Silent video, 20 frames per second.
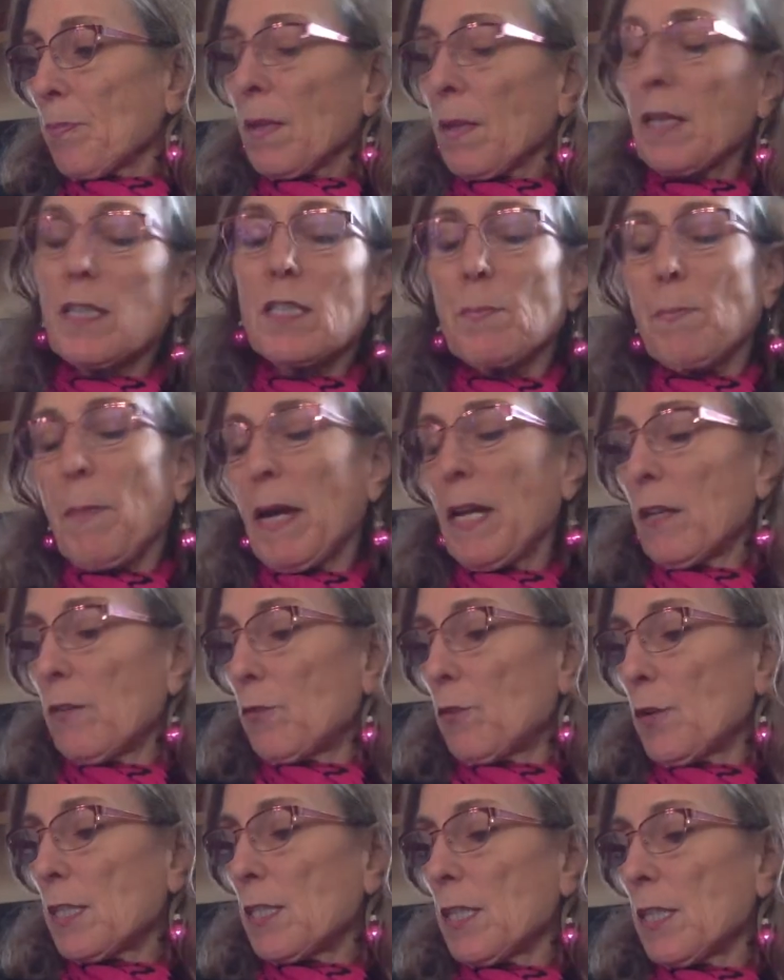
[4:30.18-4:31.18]
In spite of
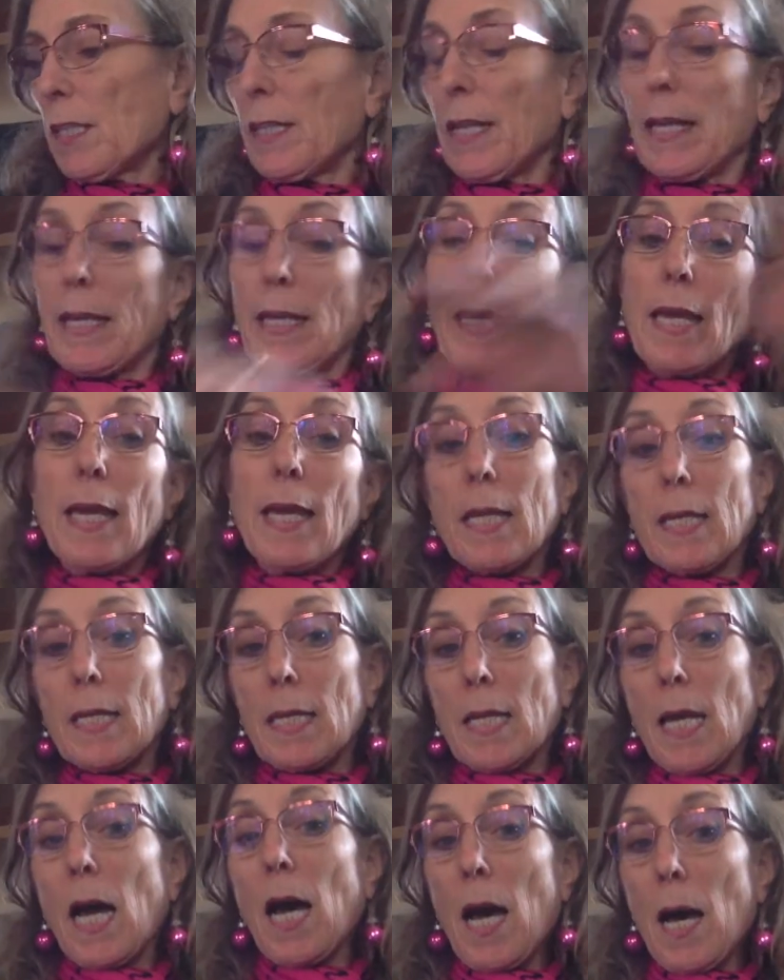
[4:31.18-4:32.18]
dressing like a
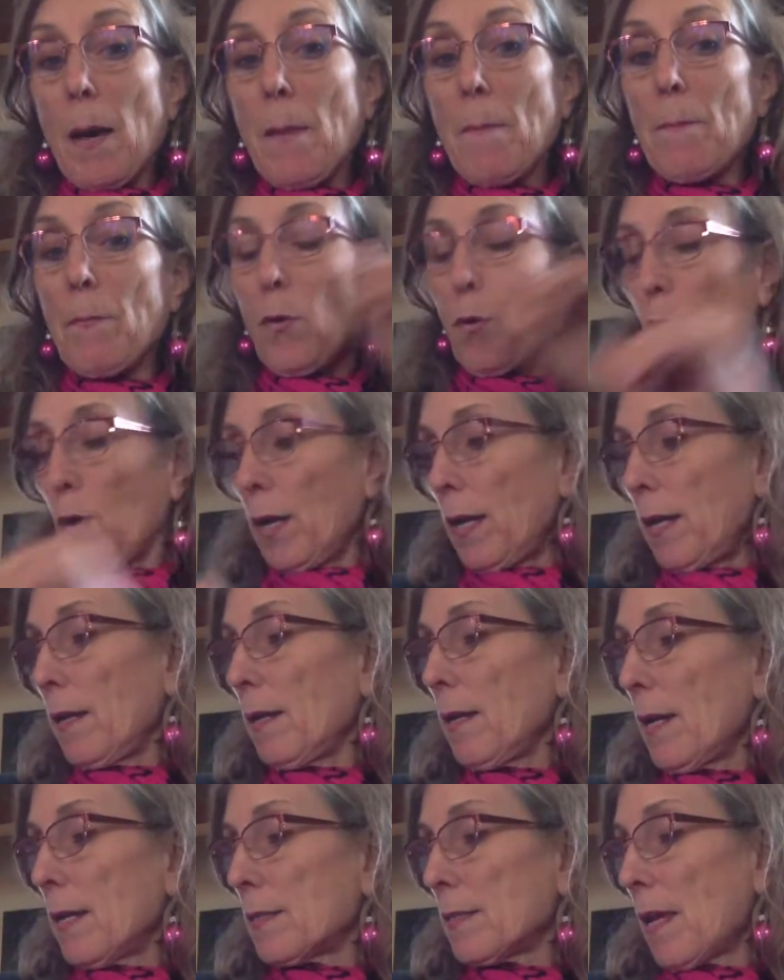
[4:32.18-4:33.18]

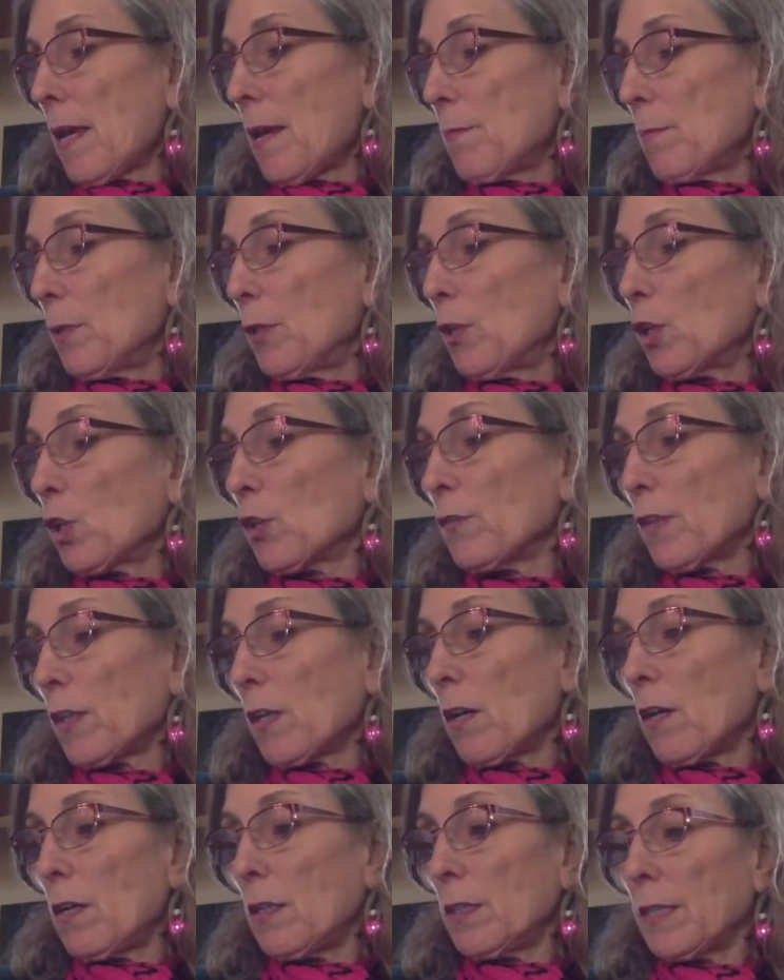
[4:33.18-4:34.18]
tomboy, as Aunt Minerva
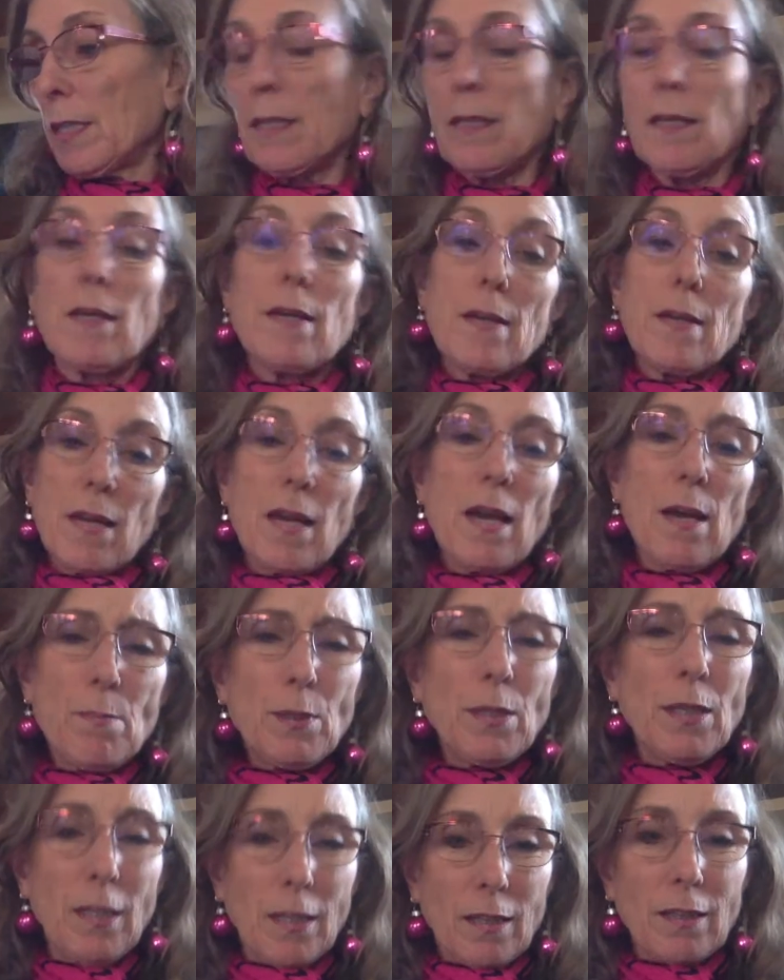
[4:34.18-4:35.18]
called it,
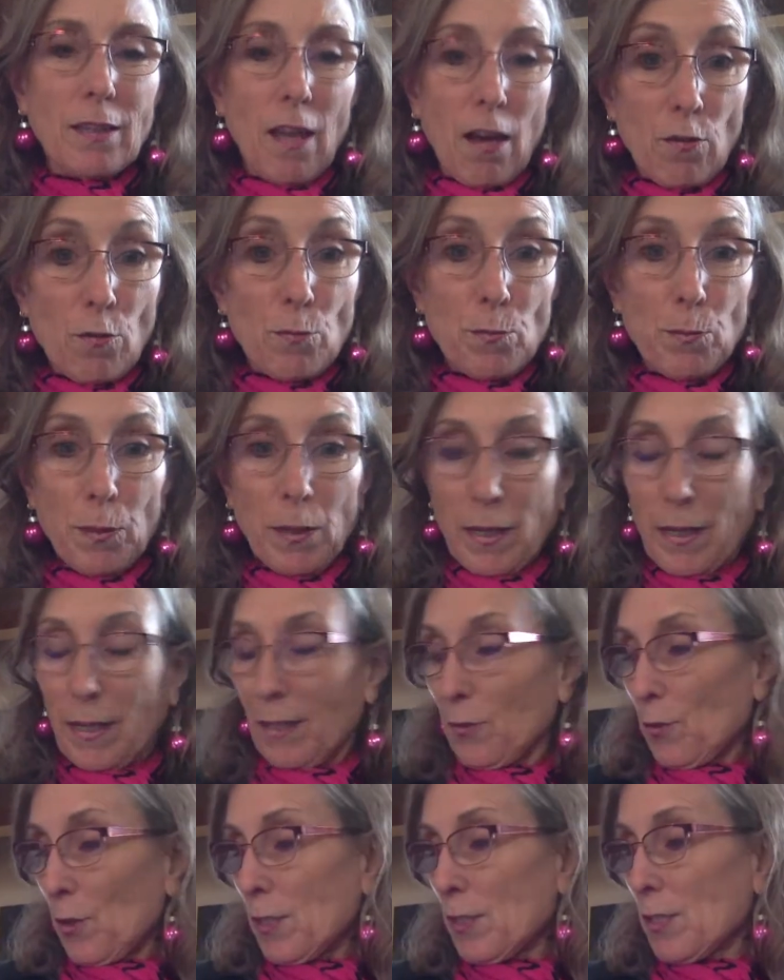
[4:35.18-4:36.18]
Emily loved
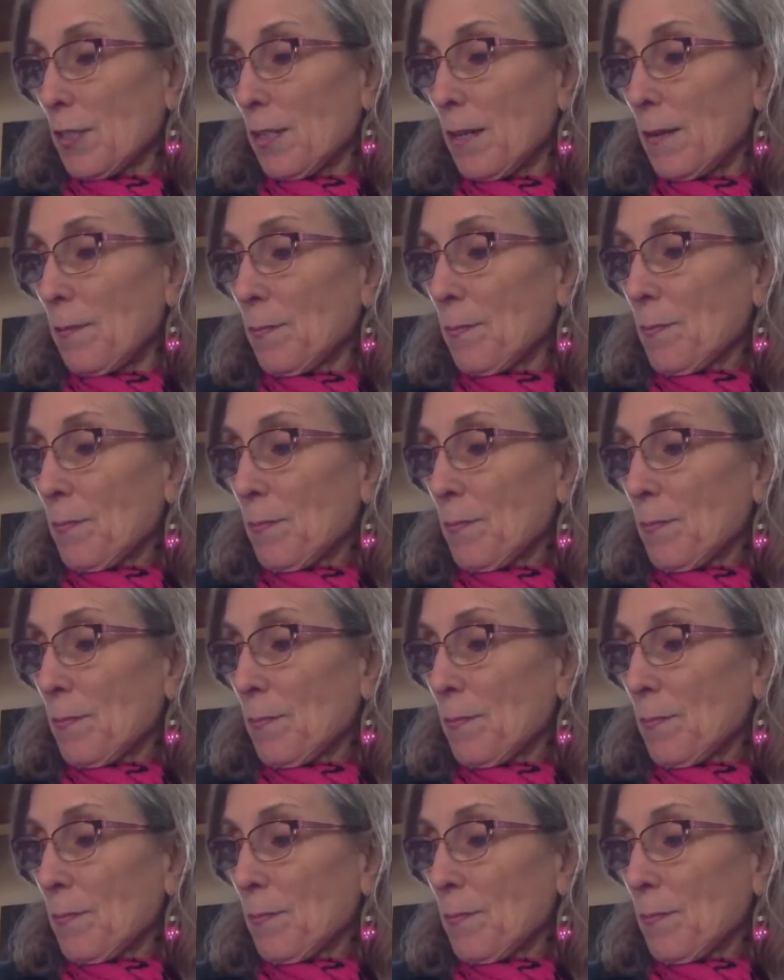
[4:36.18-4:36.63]
playing dress-up.